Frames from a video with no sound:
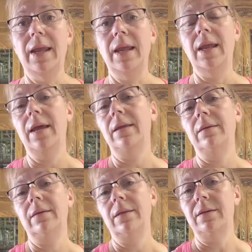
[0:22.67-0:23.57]

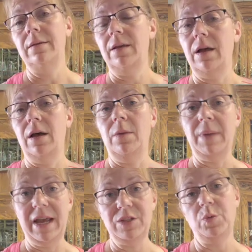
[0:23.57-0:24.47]
and
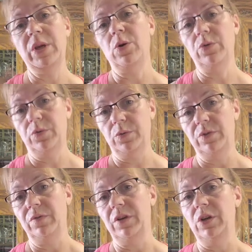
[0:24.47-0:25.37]
as we go
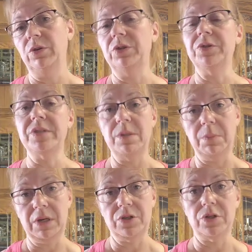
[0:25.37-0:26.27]
through the video, you'll
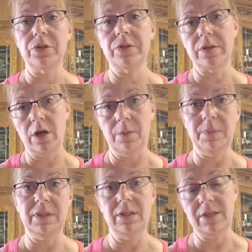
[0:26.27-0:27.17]
see pictures
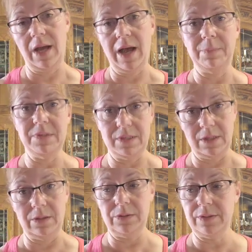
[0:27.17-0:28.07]
up at the top,
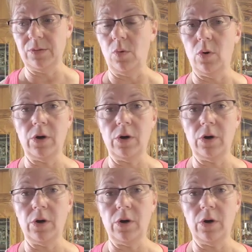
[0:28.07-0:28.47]
stills,